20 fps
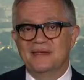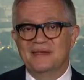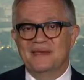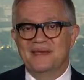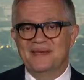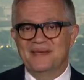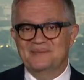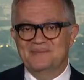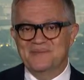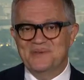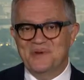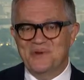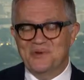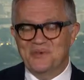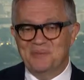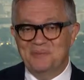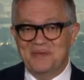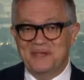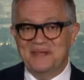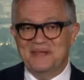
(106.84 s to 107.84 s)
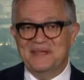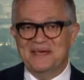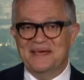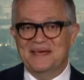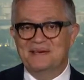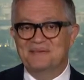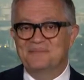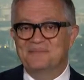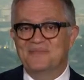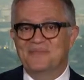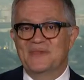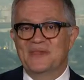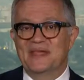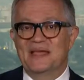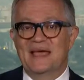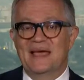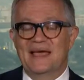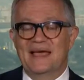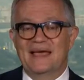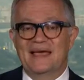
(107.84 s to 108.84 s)
the media,
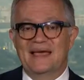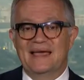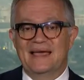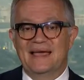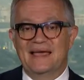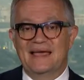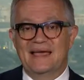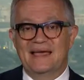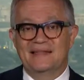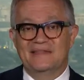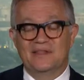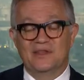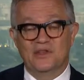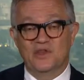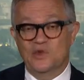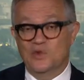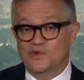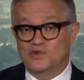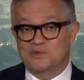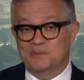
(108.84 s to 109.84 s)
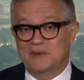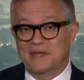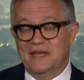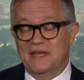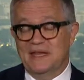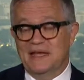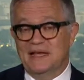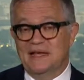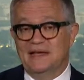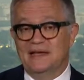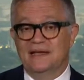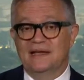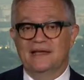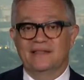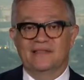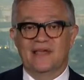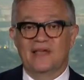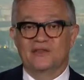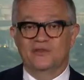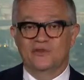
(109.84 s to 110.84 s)
the news media,
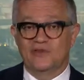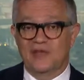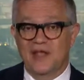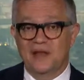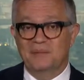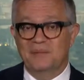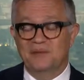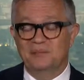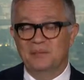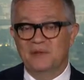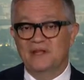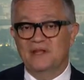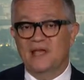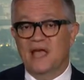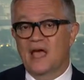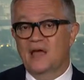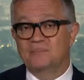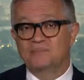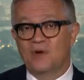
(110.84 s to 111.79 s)
the entertainment media, and